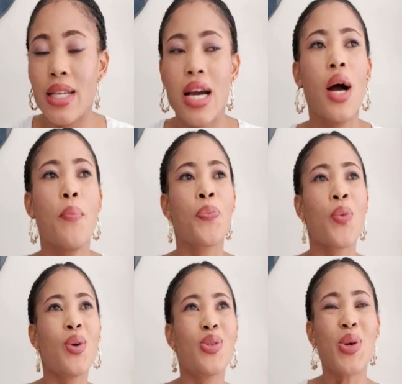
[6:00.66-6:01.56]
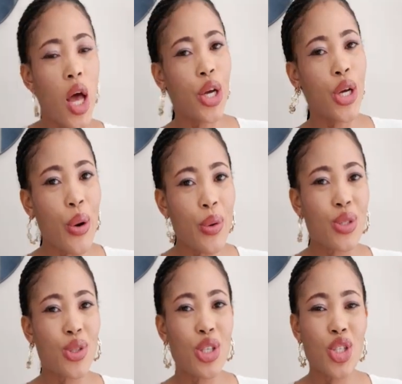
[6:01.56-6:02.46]
bad.
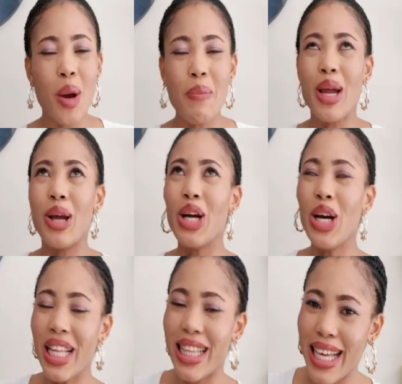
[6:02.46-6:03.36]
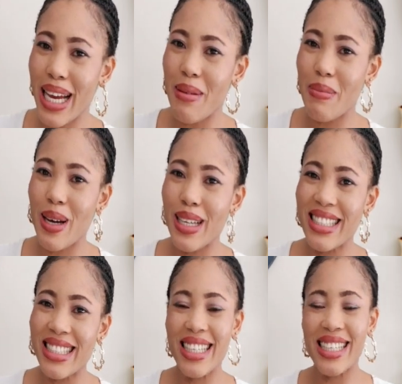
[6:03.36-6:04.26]
Going to the shop, the good thing
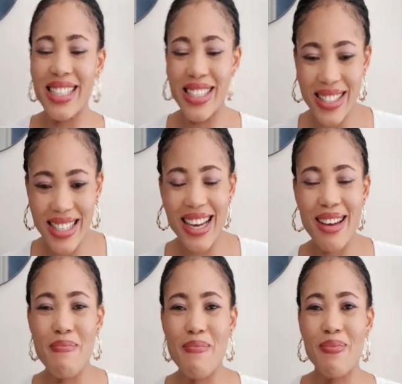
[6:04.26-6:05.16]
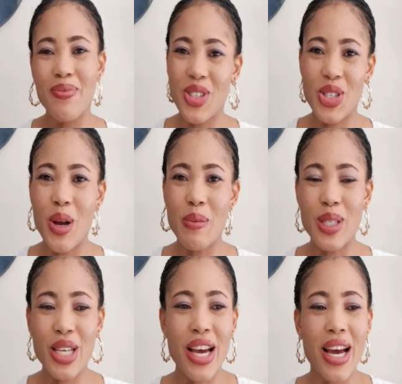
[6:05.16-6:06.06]
about these uh,
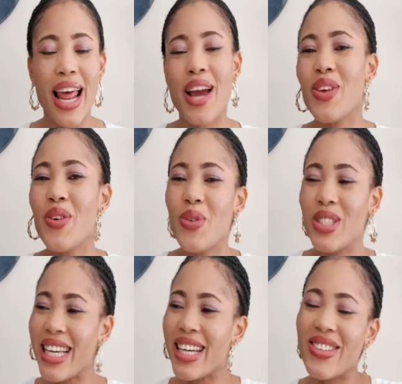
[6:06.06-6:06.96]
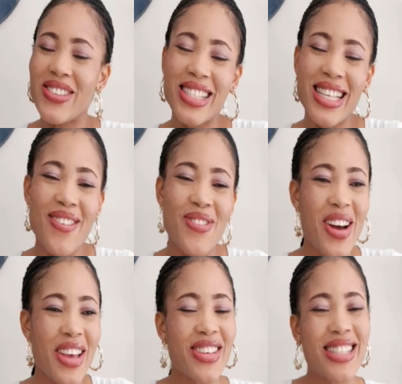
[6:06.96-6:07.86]
shops here, like, you will take your stuff
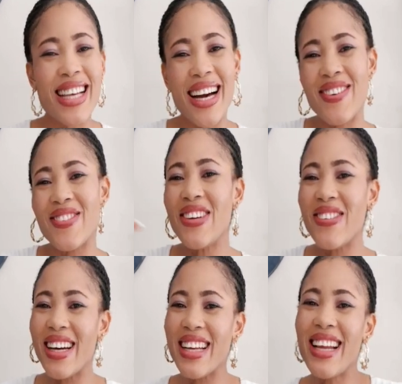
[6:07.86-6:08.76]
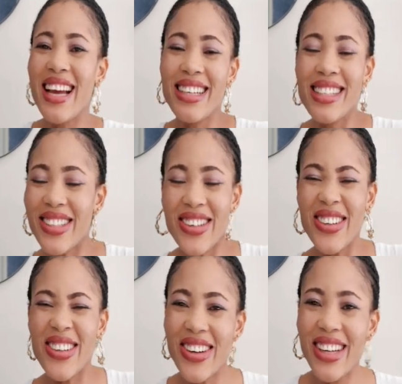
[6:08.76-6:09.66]
by yourself. No one, you
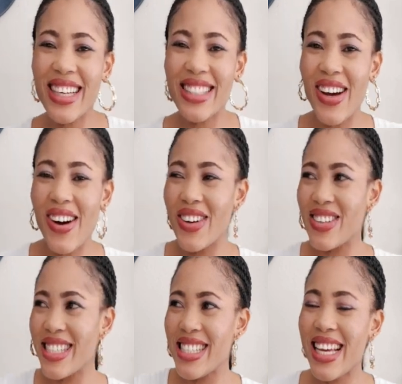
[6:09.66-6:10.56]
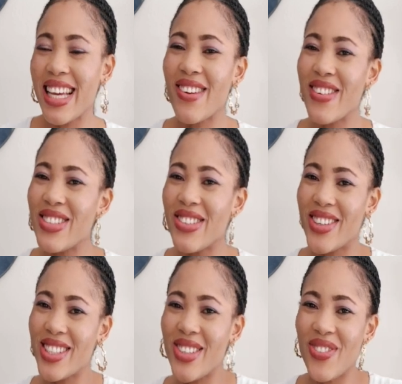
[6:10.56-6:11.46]
know, you're not gonna talk, just taking what
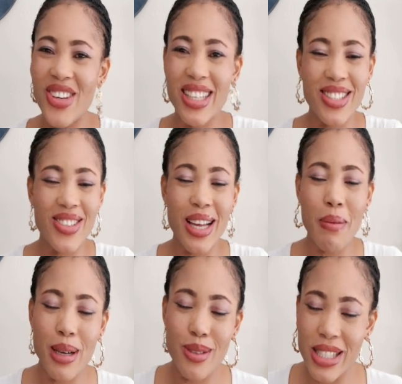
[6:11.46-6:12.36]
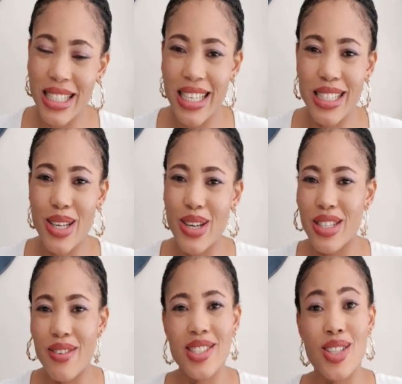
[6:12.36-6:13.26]
you want, you put there. So that part was easy
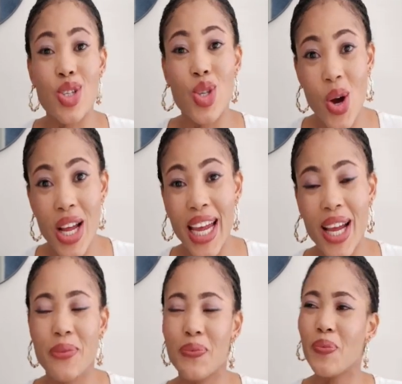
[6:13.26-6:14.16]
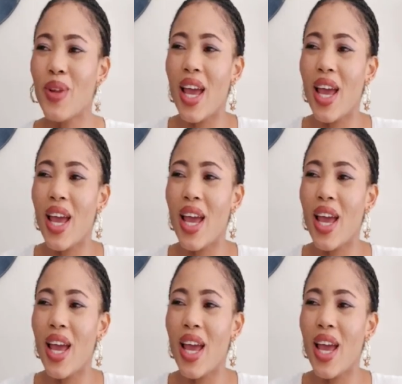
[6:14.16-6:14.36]
because I was not talking.